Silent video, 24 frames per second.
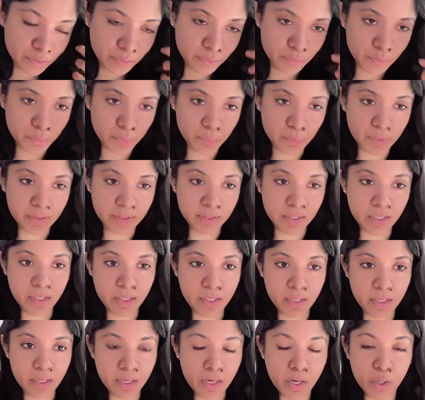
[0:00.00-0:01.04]
So
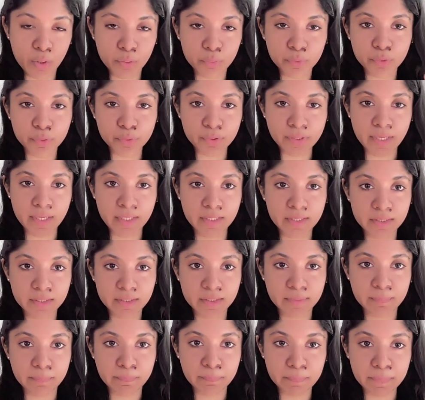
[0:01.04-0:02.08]
how you
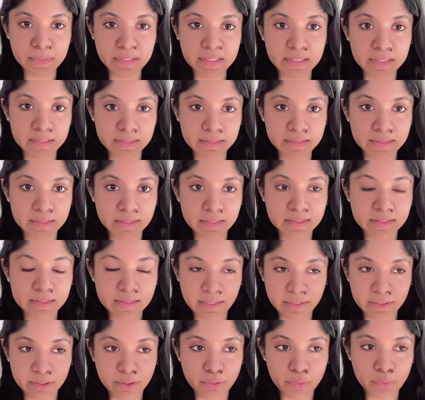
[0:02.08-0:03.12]
can meet this
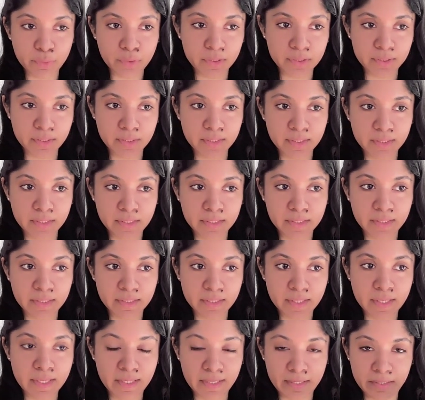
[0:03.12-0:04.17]
security need
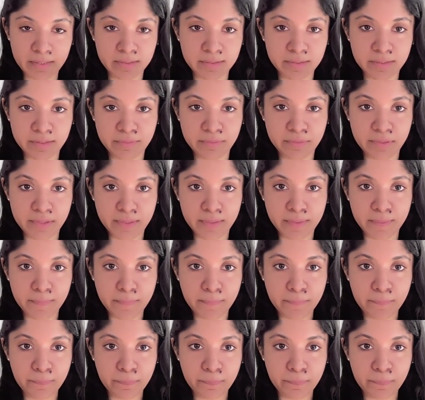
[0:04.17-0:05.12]
in a healthy way.